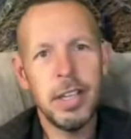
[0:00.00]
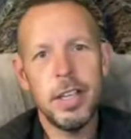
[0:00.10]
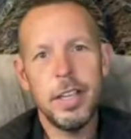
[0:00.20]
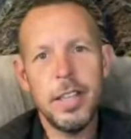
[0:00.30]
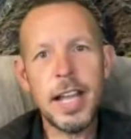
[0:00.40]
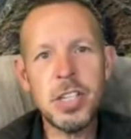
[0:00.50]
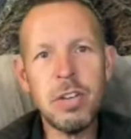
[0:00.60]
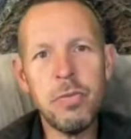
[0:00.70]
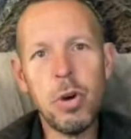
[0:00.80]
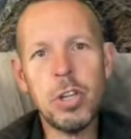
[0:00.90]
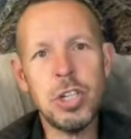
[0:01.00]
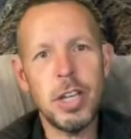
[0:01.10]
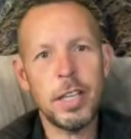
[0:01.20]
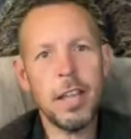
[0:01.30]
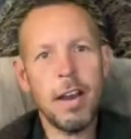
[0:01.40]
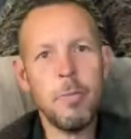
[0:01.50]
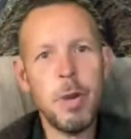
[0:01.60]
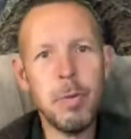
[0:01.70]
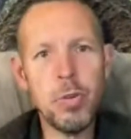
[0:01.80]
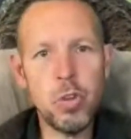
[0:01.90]
That's unfortunate. I
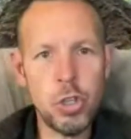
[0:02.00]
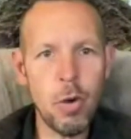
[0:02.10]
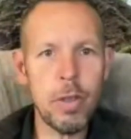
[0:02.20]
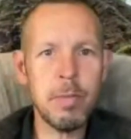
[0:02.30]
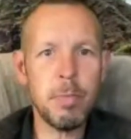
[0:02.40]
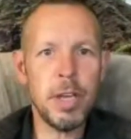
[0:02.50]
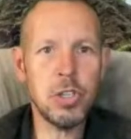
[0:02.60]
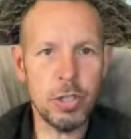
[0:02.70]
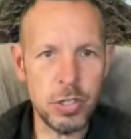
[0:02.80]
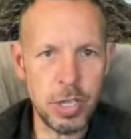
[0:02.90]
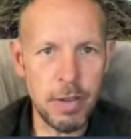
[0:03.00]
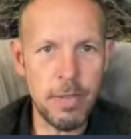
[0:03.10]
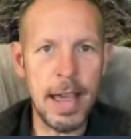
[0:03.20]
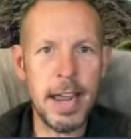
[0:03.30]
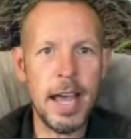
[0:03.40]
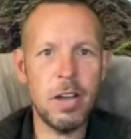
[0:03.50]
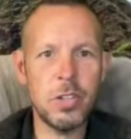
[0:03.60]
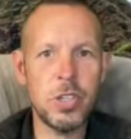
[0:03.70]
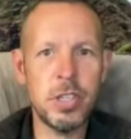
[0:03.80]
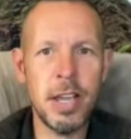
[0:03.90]
remember you showing me pictures of that
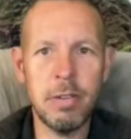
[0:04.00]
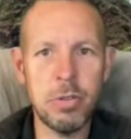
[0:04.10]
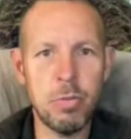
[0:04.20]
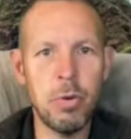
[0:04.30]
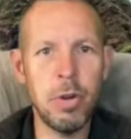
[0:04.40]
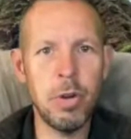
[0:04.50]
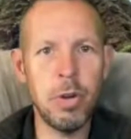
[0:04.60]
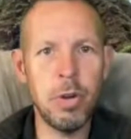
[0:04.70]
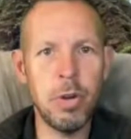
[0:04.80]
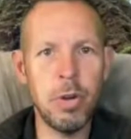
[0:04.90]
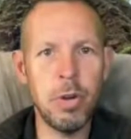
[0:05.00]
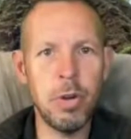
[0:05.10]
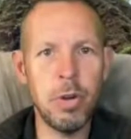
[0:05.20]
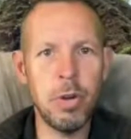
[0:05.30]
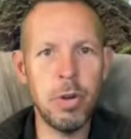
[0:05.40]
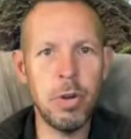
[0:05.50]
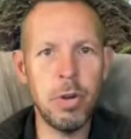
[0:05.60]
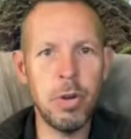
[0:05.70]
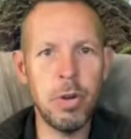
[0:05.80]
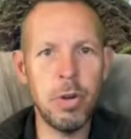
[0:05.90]
house. That was really beautiful.
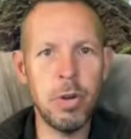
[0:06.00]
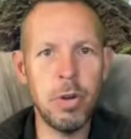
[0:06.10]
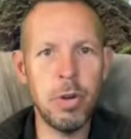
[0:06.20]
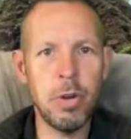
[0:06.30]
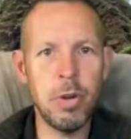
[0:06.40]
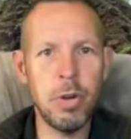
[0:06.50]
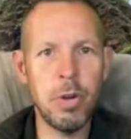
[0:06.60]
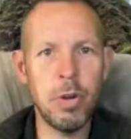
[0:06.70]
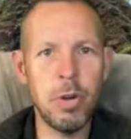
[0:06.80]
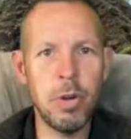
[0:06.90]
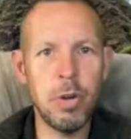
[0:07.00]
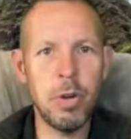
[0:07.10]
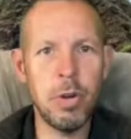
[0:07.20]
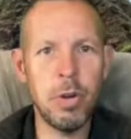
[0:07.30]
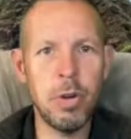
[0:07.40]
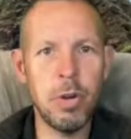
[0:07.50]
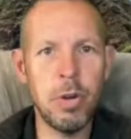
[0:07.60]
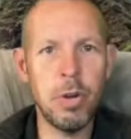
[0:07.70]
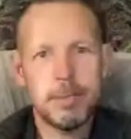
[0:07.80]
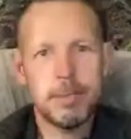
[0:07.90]

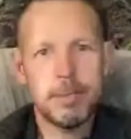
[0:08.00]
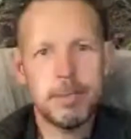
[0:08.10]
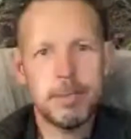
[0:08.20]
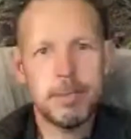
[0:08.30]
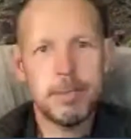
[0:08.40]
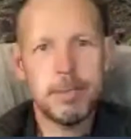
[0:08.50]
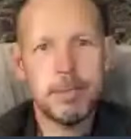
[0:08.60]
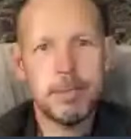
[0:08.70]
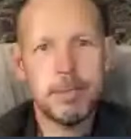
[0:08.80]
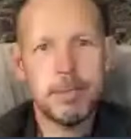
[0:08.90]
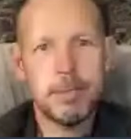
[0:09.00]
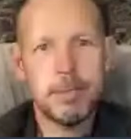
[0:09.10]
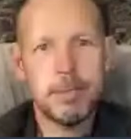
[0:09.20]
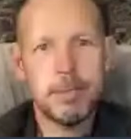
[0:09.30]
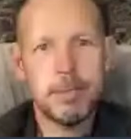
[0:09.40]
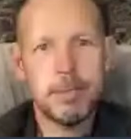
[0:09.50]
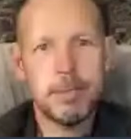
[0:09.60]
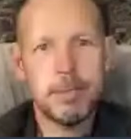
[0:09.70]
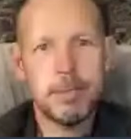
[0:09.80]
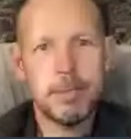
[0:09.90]
Like I said, I've lived in New Mexico
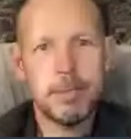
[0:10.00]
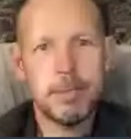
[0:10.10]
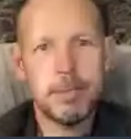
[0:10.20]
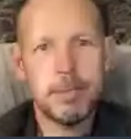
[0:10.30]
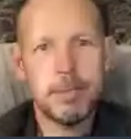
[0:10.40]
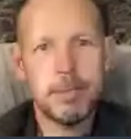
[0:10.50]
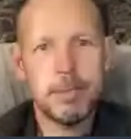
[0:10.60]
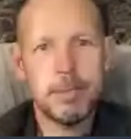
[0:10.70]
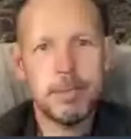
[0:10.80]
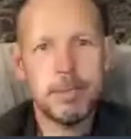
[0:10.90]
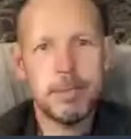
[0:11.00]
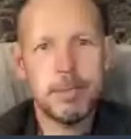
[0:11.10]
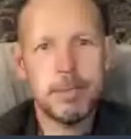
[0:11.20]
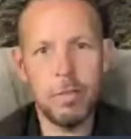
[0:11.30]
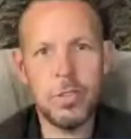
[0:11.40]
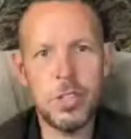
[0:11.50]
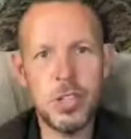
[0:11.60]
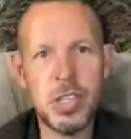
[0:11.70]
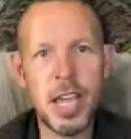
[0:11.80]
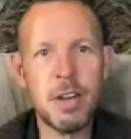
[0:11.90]
before, and you know, the
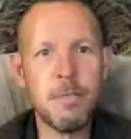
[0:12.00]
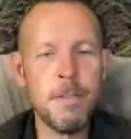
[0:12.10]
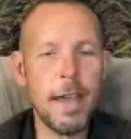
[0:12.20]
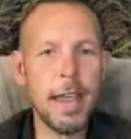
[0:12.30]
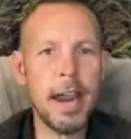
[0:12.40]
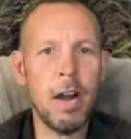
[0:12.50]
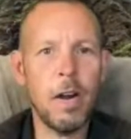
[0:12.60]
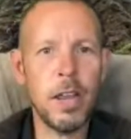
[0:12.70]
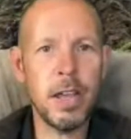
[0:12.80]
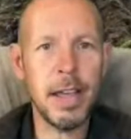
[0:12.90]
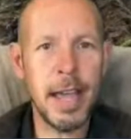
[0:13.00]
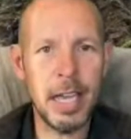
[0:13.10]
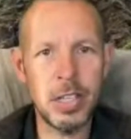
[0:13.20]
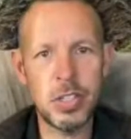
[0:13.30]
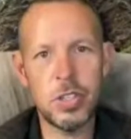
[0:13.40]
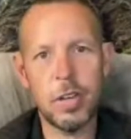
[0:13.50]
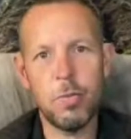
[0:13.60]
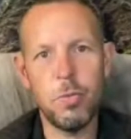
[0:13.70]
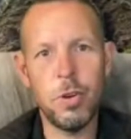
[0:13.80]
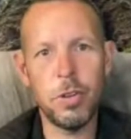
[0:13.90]
Santa Fe area has like
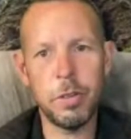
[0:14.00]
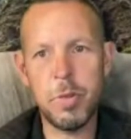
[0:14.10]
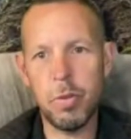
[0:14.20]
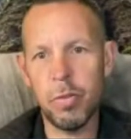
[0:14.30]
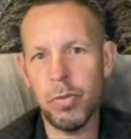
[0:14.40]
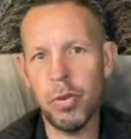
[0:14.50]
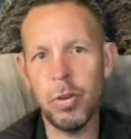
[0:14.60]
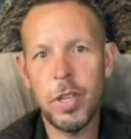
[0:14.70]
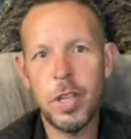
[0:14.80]
really beautiful